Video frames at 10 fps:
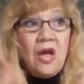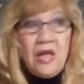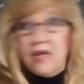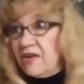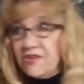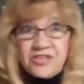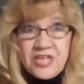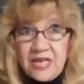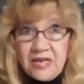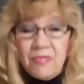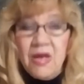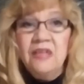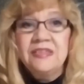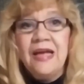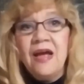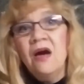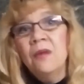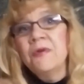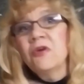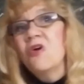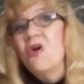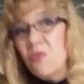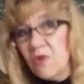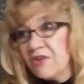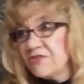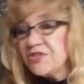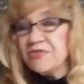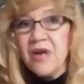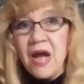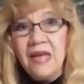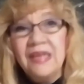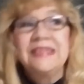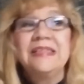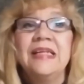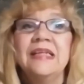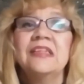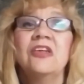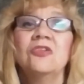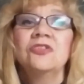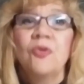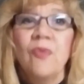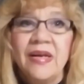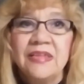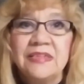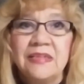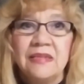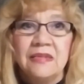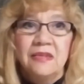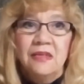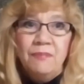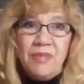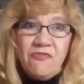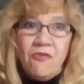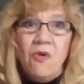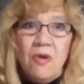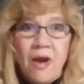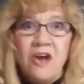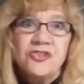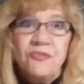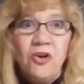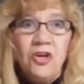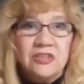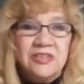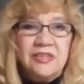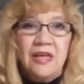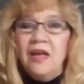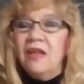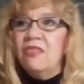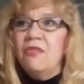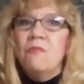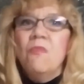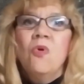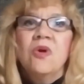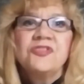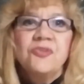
and our team to help your coworkers, your colleagues get those credits in before March 1st. The more